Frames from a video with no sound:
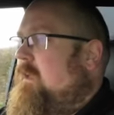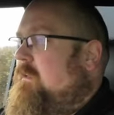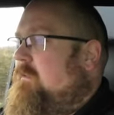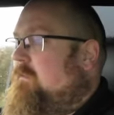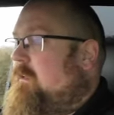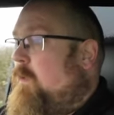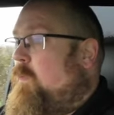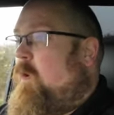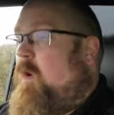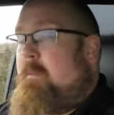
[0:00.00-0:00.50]

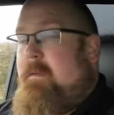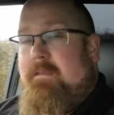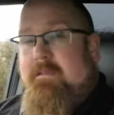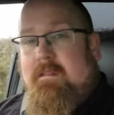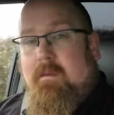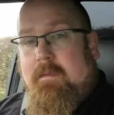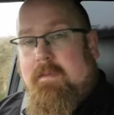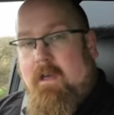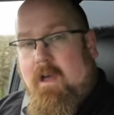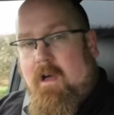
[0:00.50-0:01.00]
So what have been
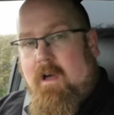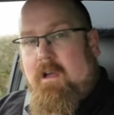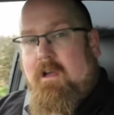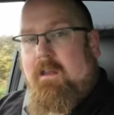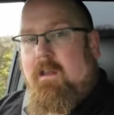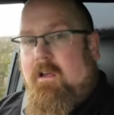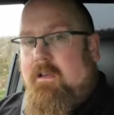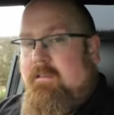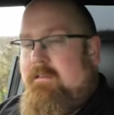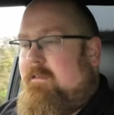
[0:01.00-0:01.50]
some of the
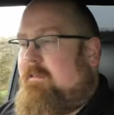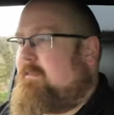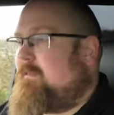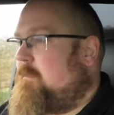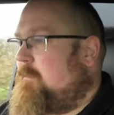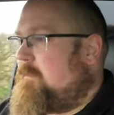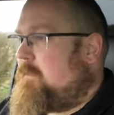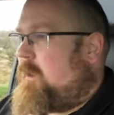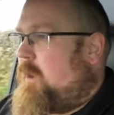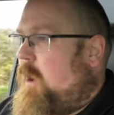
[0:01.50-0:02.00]
highlights and
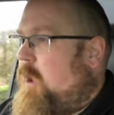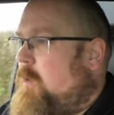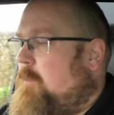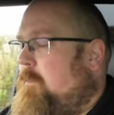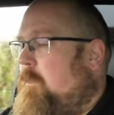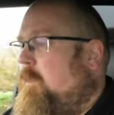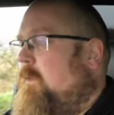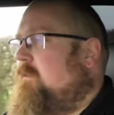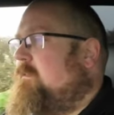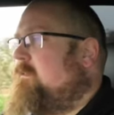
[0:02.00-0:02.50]
some of the low
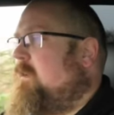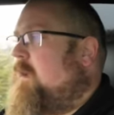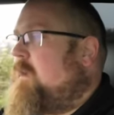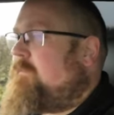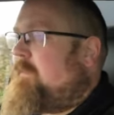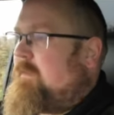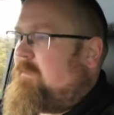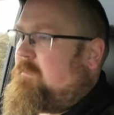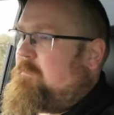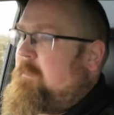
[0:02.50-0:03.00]
points I've
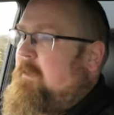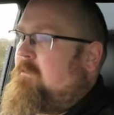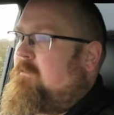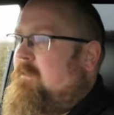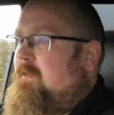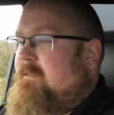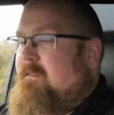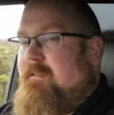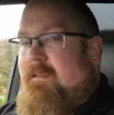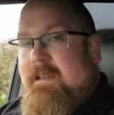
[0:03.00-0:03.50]

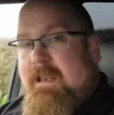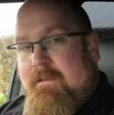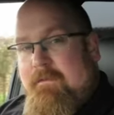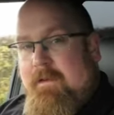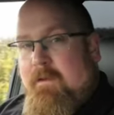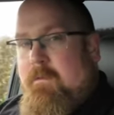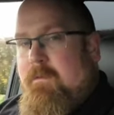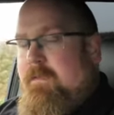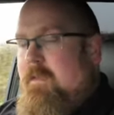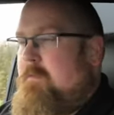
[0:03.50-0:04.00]
experienced
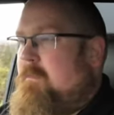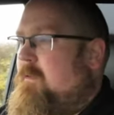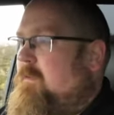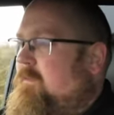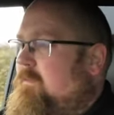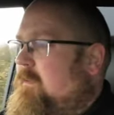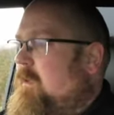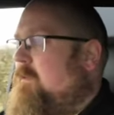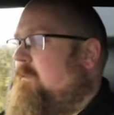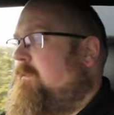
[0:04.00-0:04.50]
living with the
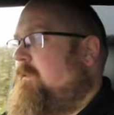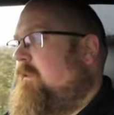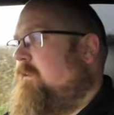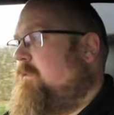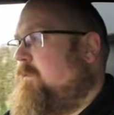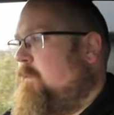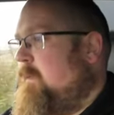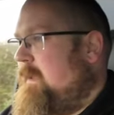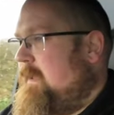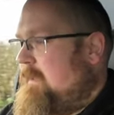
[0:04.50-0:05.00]
Musso this
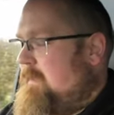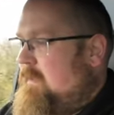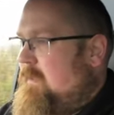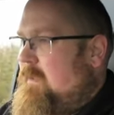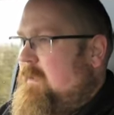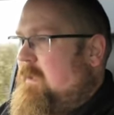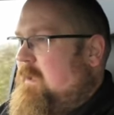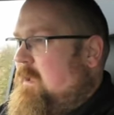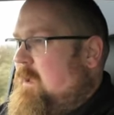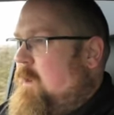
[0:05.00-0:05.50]
week?
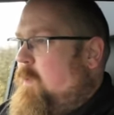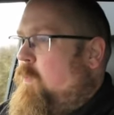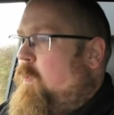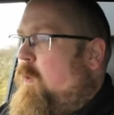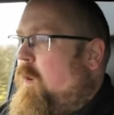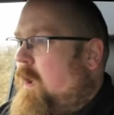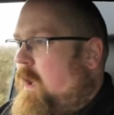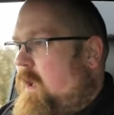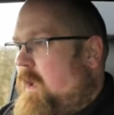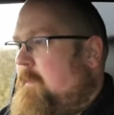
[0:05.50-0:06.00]
Well,
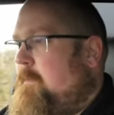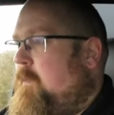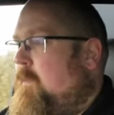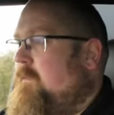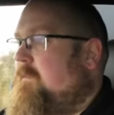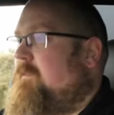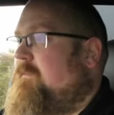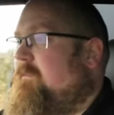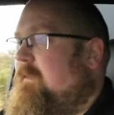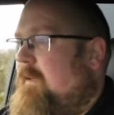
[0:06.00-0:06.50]
high
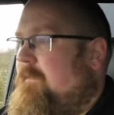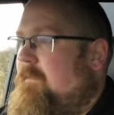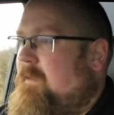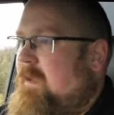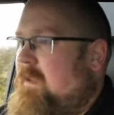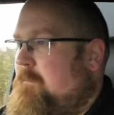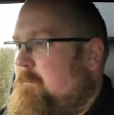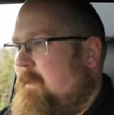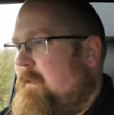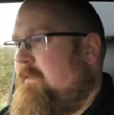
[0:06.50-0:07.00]
points have
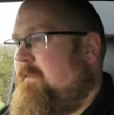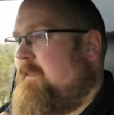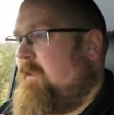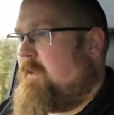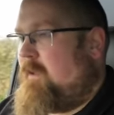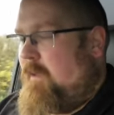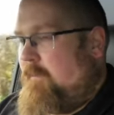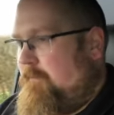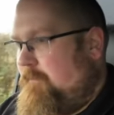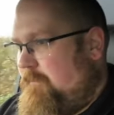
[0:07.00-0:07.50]
definitely been the
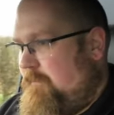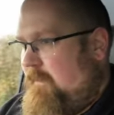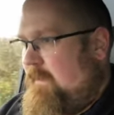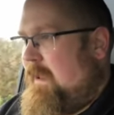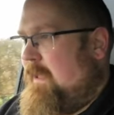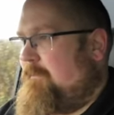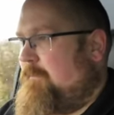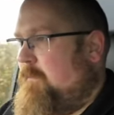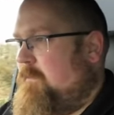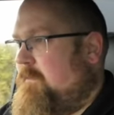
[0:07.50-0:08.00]
comfort
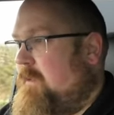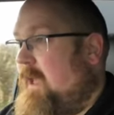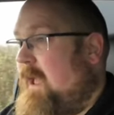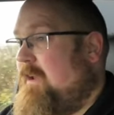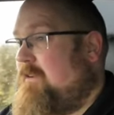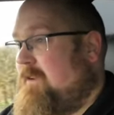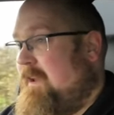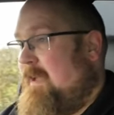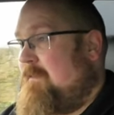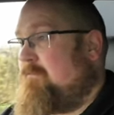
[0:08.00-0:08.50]
levels. I
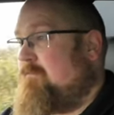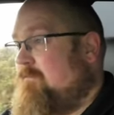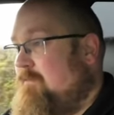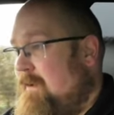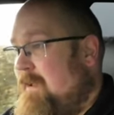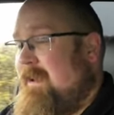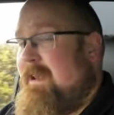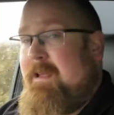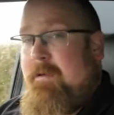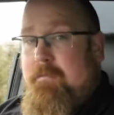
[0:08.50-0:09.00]
actually am
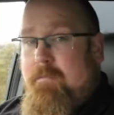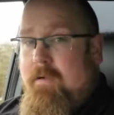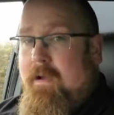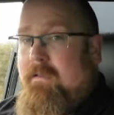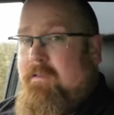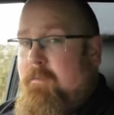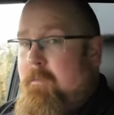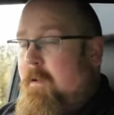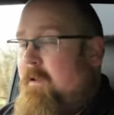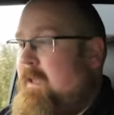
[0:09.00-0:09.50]
really
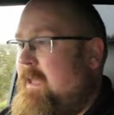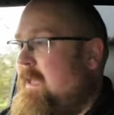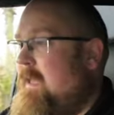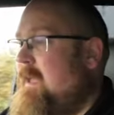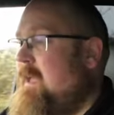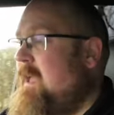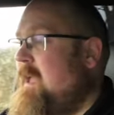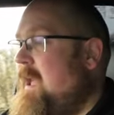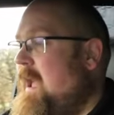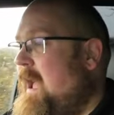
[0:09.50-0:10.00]
impressed by it.
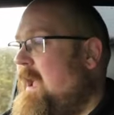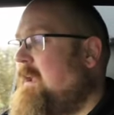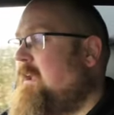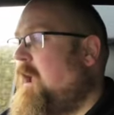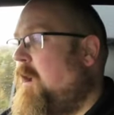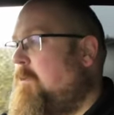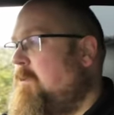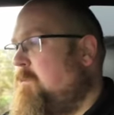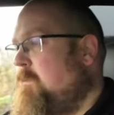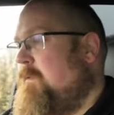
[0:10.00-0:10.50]
And
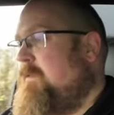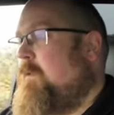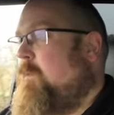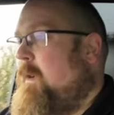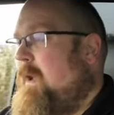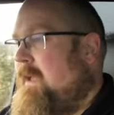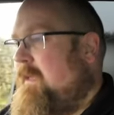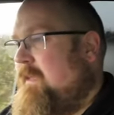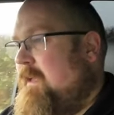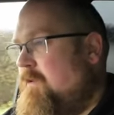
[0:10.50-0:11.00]
going with the
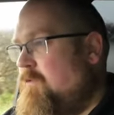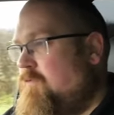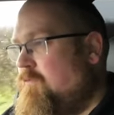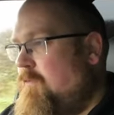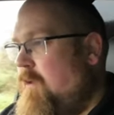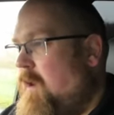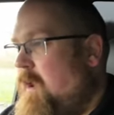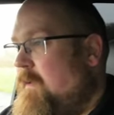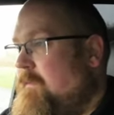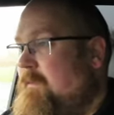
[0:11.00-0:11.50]
way that it
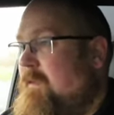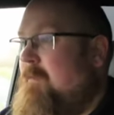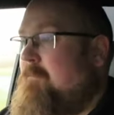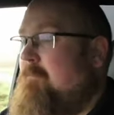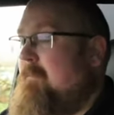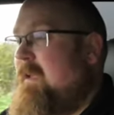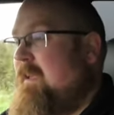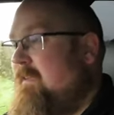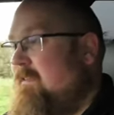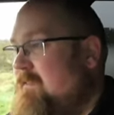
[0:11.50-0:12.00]
drives, it
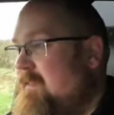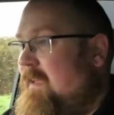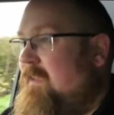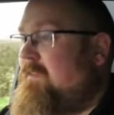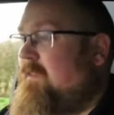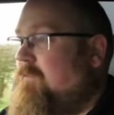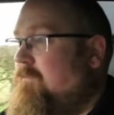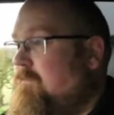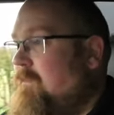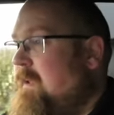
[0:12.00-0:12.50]
means it's
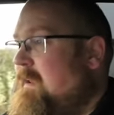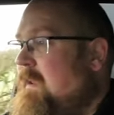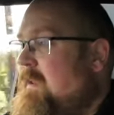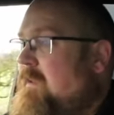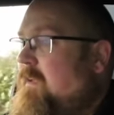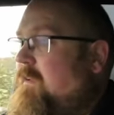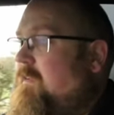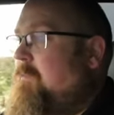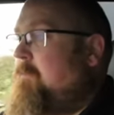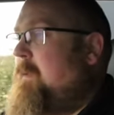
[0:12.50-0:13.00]
a really
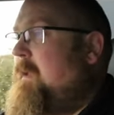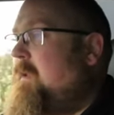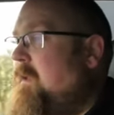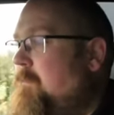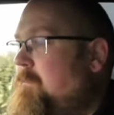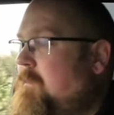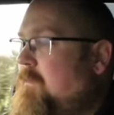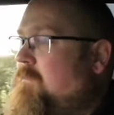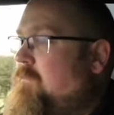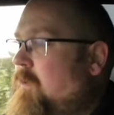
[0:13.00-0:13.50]
nice
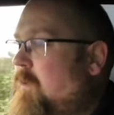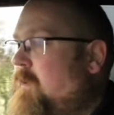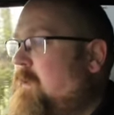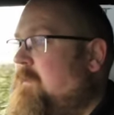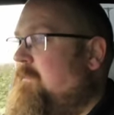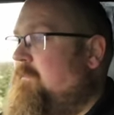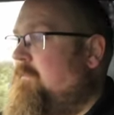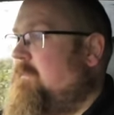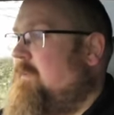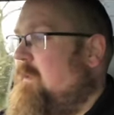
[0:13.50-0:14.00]
pickup to
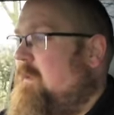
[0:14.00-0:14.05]
drive